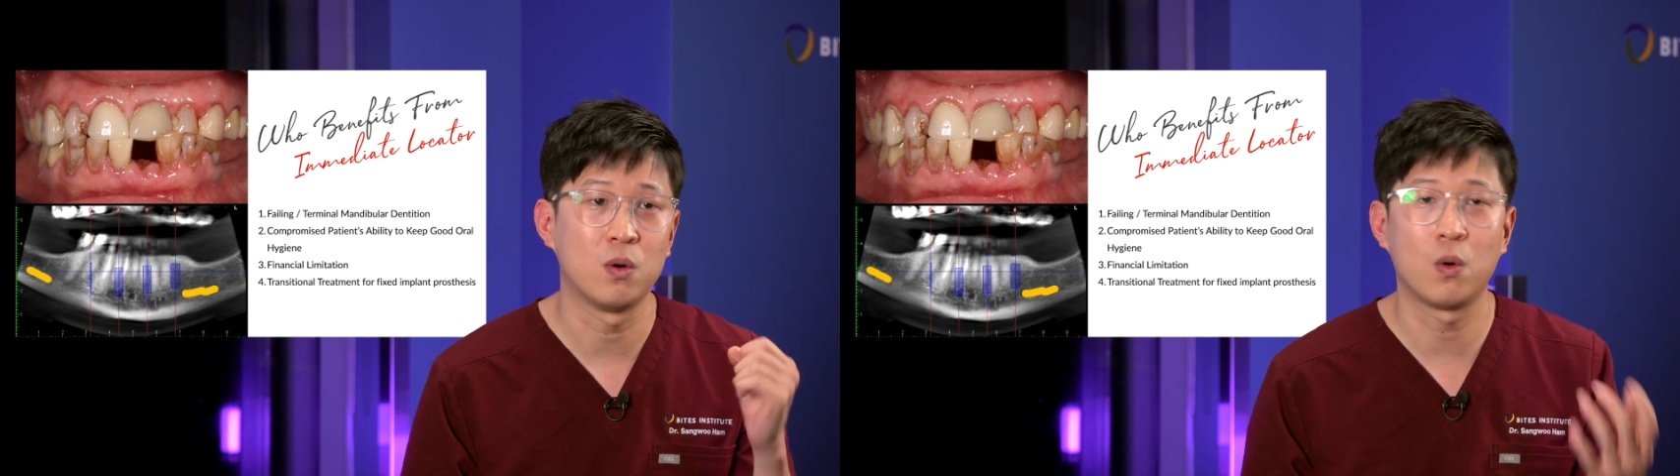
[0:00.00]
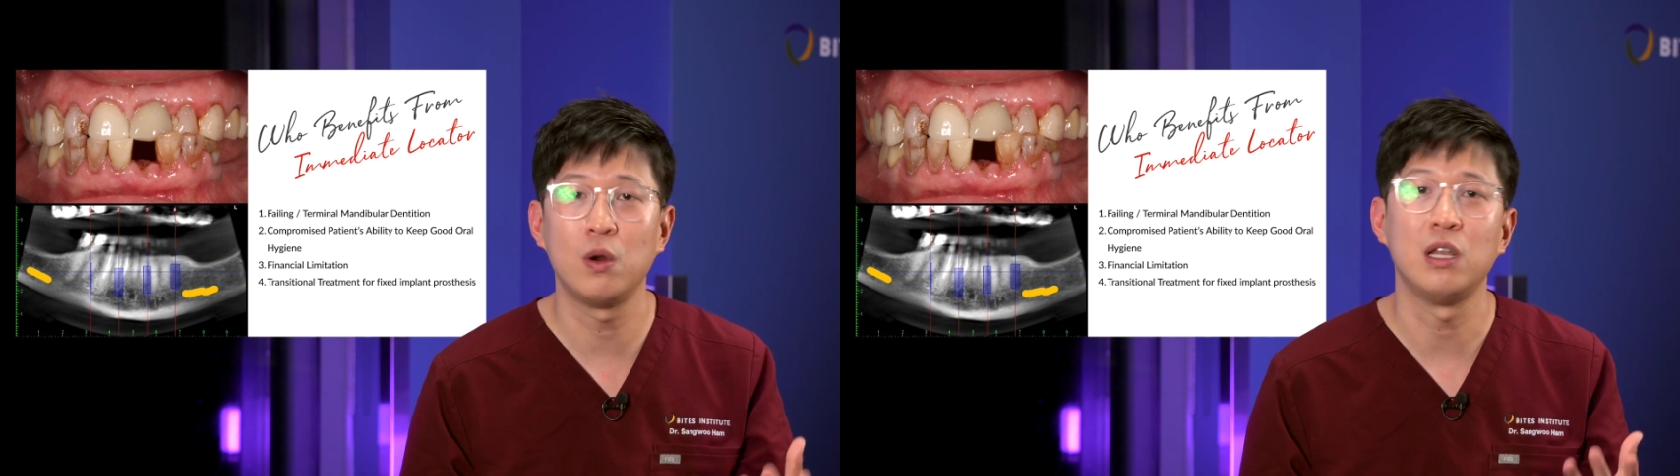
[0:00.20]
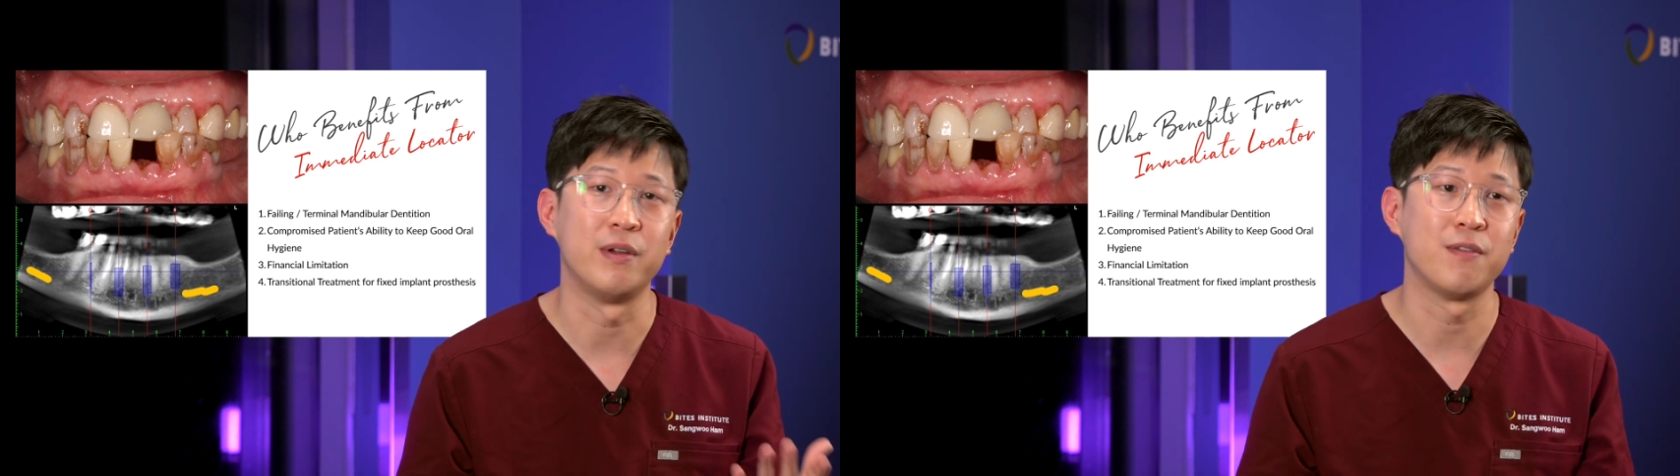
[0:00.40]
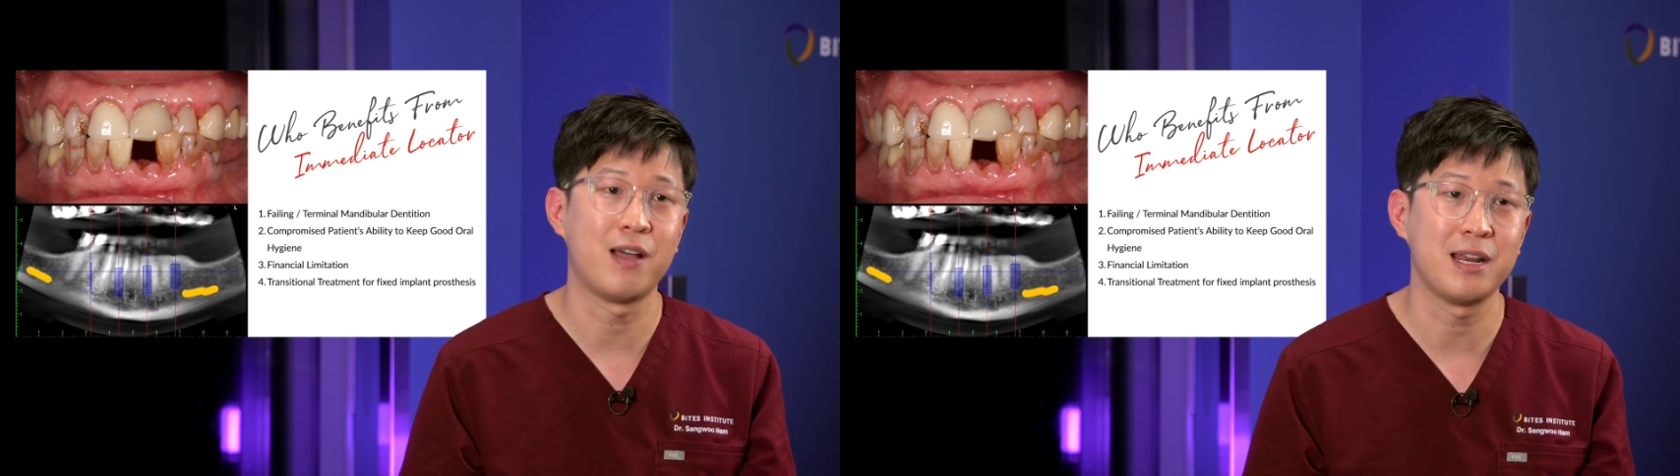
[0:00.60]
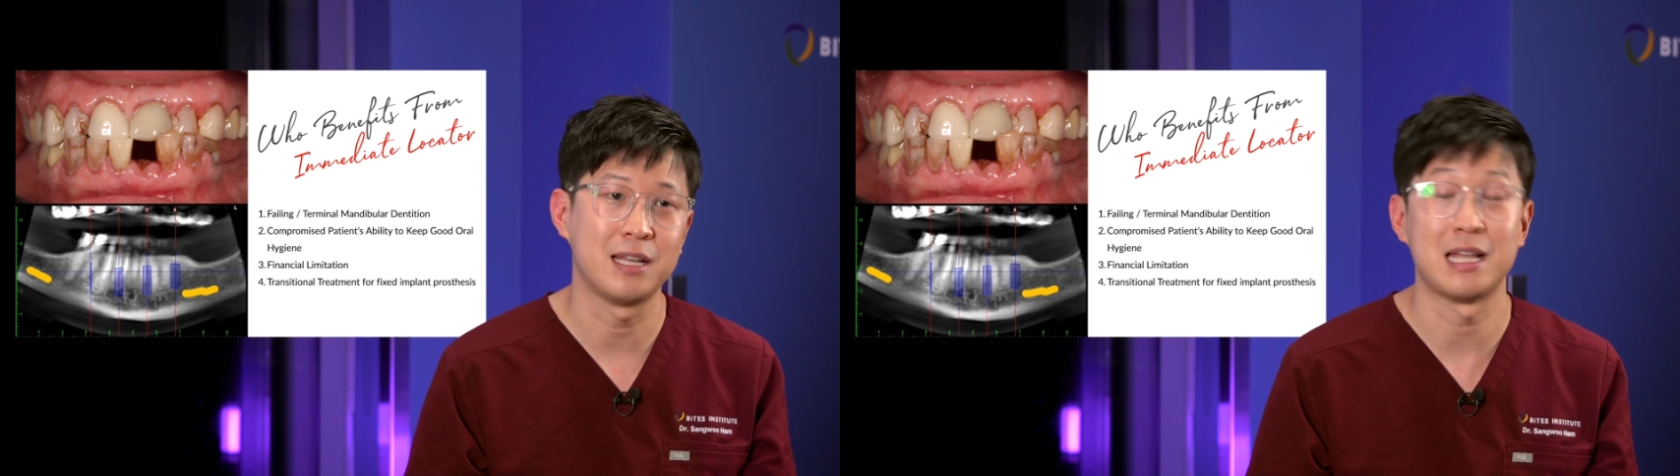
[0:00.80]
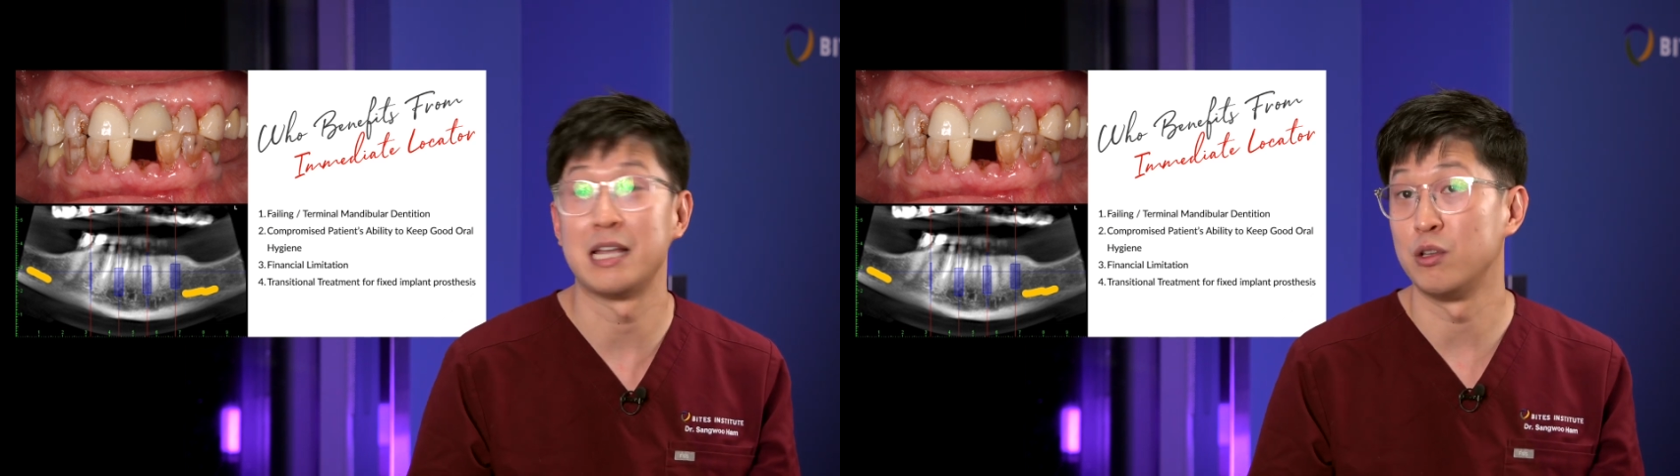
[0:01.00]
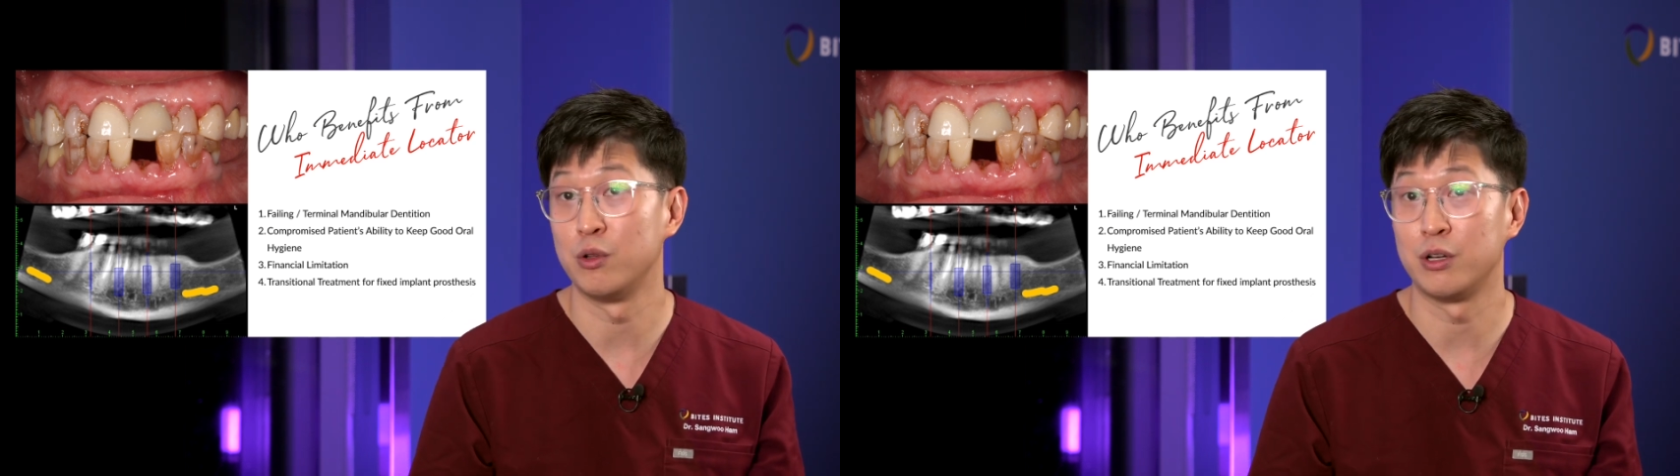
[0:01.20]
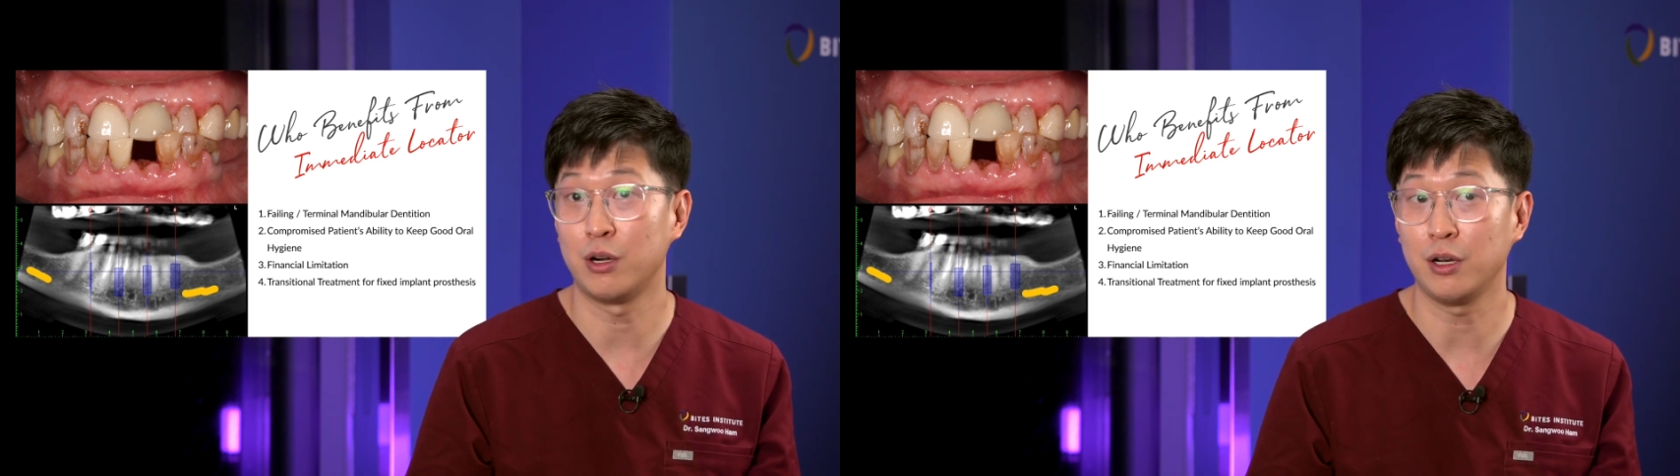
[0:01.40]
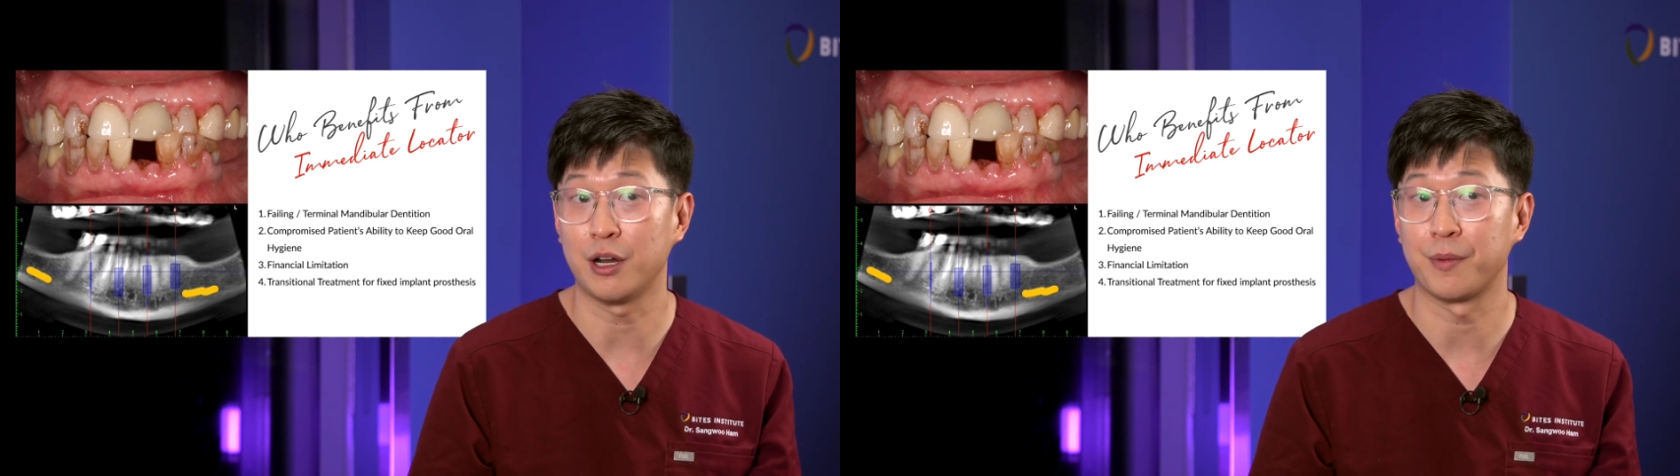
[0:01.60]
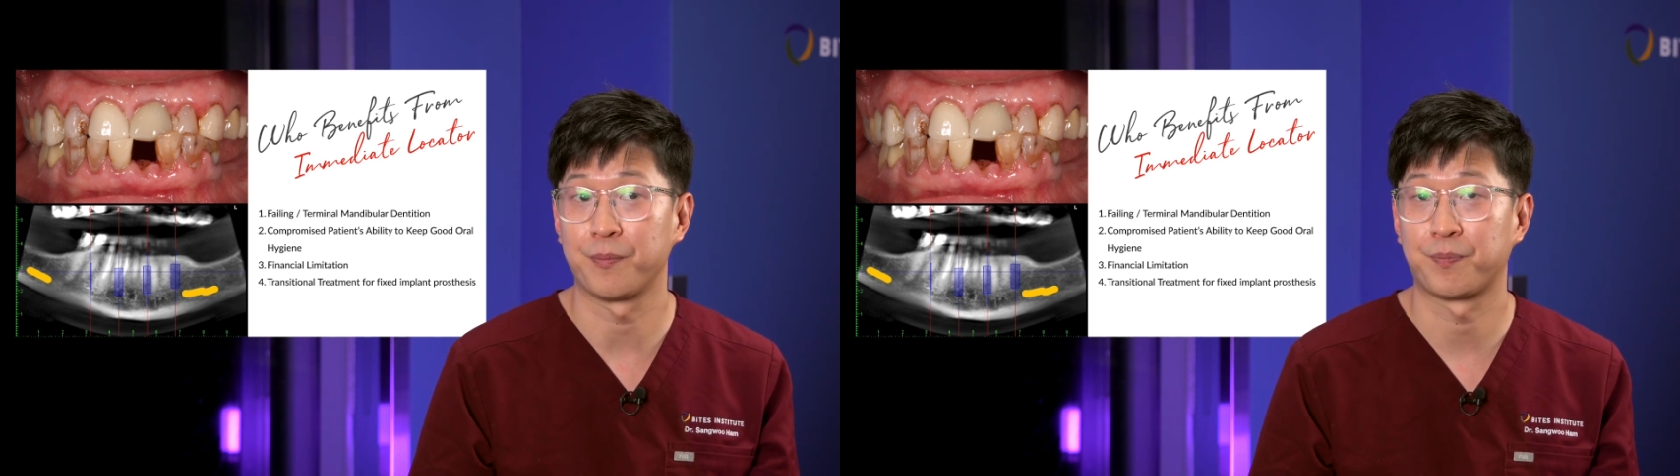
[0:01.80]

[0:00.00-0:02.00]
or limited finance, as I alluded earlier.